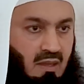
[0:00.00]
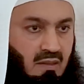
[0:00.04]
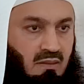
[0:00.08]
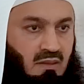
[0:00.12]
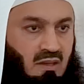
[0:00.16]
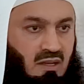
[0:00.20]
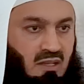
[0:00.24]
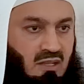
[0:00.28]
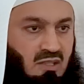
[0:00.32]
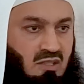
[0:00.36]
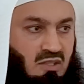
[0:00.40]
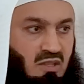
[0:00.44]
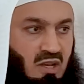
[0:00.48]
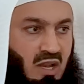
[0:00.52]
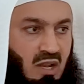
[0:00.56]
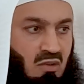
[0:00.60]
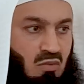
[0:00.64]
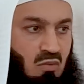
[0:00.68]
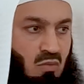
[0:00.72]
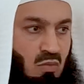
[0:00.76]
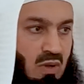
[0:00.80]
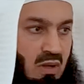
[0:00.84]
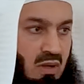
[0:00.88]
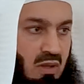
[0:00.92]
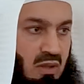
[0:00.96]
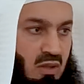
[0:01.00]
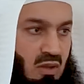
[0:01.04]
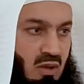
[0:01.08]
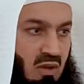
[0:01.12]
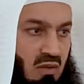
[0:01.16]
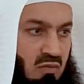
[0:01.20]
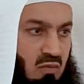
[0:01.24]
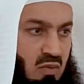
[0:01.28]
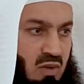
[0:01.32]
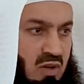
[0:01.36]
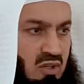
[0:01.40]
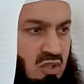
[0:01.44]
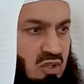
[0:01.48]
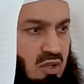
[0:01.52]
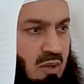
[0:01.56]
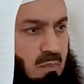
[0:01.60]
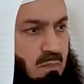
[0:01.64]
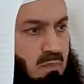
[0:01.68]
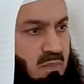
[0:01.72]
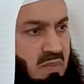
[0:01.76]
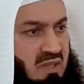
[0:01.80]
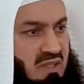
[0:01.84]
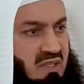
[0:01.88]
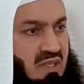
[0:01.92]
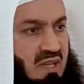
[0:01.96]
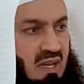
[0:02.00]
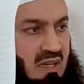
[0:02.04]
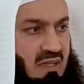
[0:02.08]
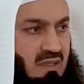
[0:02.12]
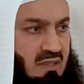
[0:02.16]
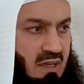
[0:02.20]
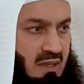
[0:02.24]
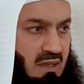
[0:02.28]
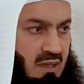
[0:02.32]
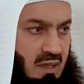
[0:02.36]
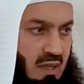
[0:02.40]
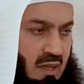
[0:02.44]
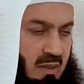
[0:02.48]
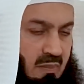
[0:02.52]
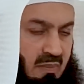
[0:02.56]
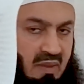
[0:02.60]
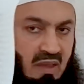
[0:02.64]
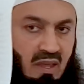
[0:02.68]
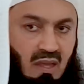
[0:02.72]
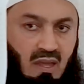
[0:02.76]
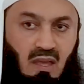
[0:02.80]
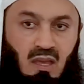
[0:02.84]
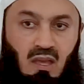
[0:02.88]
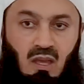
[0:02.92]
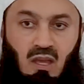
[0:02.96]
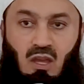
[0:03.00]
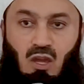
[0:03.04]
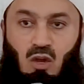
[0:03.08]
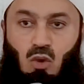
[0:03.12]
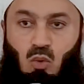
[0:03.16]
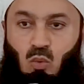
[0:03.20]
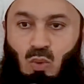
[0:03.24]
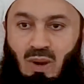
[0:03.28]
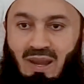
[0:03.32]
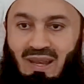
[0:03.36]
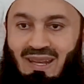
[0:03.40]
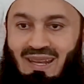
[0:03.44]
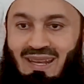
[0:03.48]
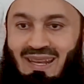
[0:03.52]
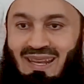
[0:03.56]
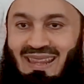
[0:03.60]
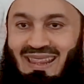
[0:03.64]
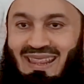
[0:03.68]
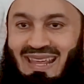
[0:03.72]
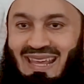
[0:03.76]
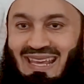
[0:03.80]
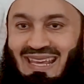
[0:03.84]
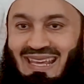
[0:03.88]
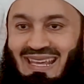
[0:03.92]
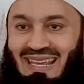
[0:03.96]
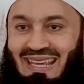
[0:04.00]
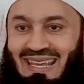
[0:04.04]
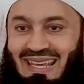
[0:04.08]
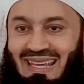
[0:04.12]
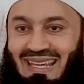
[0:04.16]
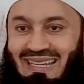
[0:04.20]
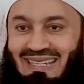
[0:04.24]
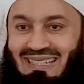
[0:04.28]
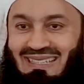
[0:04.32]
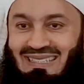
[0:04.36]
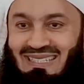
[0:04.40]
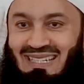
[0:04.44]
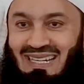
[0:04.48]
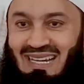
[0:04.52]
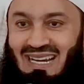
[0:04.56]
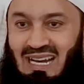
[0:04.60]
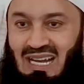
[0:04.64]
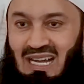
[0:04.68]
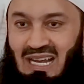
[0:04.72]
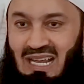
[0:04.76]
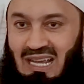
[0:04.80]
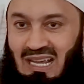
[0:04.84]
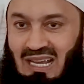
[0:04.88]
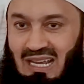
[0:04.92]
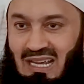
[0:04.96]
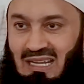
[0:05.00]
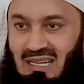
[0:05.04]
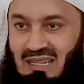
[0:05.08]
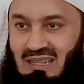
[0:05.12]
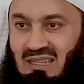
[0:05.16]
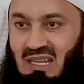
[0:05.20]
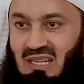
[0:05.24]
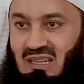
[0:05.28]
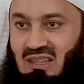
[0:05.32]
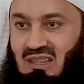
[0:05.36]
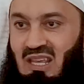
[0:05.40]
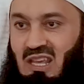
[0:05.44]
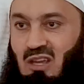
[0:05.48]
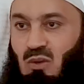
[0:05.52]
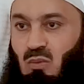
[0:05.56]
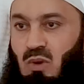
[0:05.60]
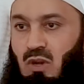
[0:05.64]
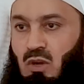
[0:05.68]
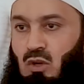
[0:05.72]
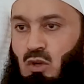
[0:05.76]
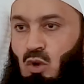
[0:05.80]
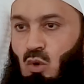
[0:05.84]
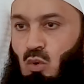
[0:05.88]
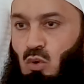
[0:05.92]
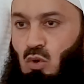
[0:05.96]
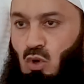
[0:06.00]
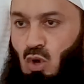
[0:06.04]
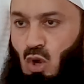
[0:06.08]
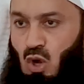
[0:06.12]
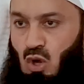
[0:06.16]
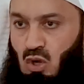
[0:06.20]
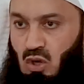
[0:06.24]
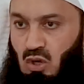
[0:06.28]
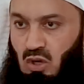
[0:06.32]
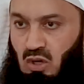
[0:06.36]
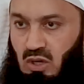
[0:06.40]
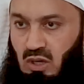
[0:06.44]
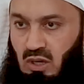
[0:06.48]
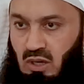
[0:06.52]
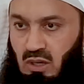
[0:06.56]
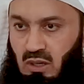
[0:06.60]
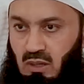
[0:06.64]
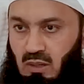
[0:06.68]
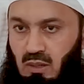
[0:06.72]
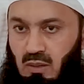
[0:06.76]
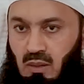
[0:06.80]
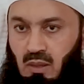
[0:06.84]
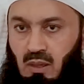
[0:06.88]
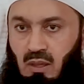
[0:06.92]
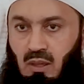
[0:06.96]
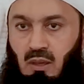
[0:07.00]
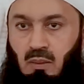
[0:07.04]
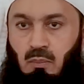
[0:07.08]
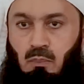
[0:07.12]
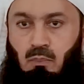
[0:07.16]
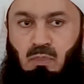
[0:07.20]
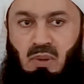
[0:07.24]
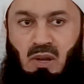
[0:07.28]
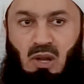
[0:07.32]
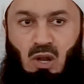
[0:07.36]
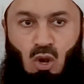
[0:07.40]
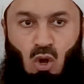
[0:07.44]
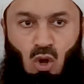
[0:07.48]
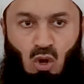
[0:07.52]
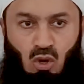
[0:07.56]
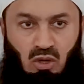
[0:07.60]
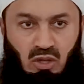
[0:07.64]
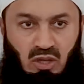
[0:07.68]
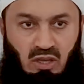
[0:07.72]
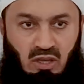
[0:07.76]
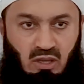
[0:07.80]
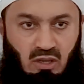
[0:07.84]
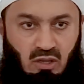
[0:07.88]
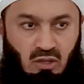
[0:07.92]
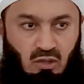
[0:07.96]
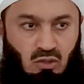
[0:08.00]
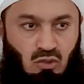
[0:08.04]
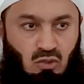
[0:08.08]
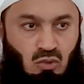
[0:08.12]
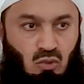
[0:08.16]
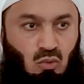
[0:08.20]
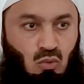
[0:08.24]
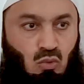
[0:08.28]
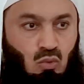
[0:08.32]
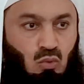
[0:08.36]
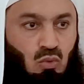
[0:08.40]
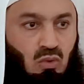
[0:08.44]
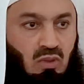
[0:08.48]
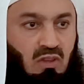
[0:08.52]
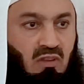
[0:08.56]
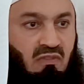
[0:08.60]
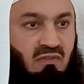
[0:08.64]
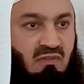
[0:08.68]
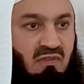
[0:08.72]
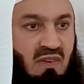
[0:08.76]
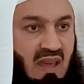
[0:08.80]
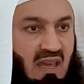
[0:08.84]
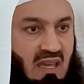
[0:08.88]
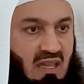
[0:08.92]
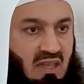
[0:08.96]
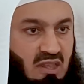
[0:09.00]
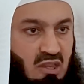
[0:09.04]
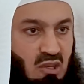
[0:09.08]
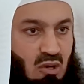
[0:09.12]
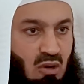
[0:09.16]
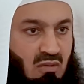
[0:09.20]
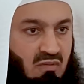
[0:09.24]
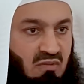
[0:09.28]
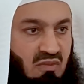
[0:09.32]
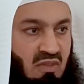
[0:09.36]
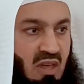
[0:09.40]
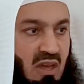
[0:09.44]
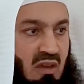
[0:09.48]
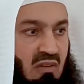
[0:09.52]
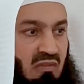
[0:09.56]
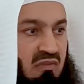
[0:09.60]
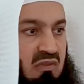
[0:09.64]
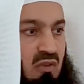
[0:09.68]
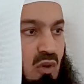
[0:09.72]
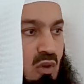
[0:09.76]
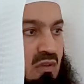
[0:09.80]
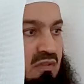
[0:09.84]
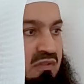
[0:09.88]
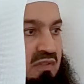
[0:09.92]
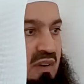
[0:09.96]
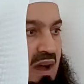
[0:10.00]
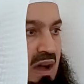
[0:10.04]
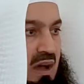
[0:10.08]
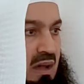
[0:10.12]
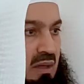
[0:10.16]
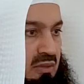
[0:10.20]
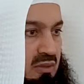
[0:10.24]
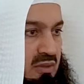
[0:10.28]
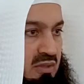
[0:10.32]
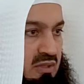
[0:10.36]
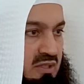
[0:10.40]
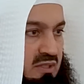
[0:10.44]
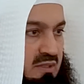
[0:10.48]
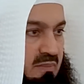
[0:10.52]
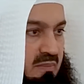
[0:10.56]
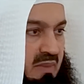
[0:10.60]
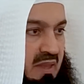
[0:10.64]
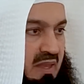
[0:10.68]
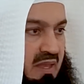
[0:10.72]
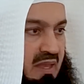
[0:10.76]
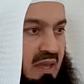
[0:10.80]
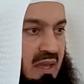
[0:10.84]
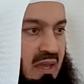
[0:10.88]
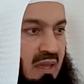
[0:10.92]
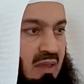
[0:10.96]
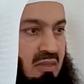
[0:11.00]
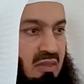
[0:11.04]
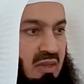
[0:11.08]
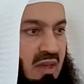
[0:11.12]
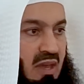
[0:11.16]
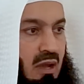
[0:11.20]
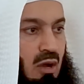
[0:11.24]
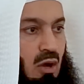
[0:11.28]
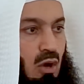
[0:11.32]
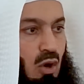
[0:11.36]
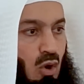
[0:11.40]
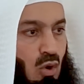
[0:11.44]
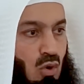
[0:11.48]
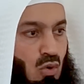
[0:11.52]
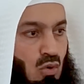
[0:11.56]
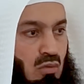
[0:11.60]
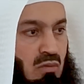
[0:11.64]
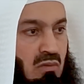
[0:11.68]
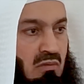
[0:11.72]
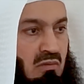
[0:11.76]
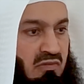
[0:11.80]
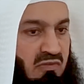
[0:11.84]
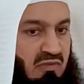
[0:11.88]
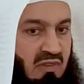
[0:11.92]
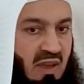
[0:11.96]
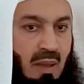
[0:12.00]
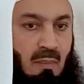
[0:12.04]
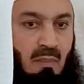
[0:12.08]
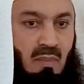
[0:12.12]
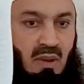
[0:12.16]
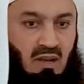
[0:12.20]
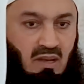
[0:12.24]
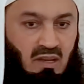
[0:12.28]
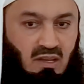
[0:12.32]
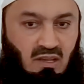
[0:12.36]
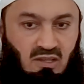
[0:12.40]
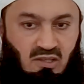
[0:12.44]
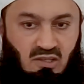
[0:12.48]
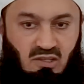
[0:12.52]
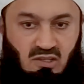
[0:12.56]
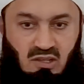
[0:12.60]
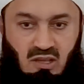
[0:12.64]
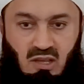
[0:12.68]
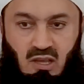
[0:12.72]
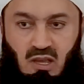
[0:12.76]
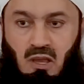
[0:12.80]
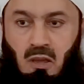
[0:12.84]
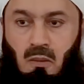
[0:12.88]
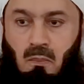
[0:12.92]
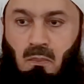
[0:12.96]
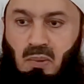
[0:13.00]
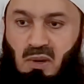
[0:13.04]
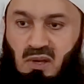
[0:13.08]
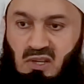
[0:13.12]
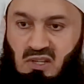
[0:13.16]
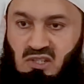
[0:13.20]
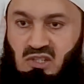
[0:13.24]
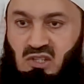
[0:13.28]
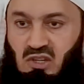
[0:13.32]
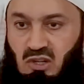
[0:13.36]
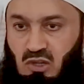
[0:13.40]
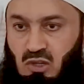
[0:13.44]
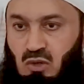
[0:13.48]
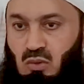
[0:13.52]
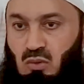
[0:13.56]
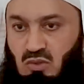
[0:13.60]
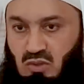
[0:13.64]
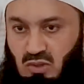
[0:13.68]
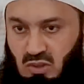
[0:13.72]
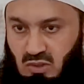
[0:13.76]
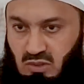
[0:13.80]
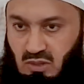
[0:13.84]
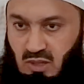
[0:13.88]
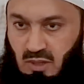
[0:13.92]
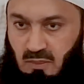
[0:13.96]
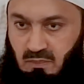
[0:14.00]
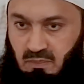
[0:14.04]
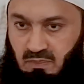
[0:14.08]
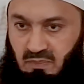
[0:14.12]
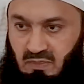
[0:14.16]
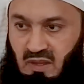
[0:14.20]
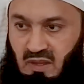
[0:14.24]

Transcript: There is none worthy of worship besides Allah. When they declared that they were no longer belonging to the faith of their forefathers, their own families persecuted them.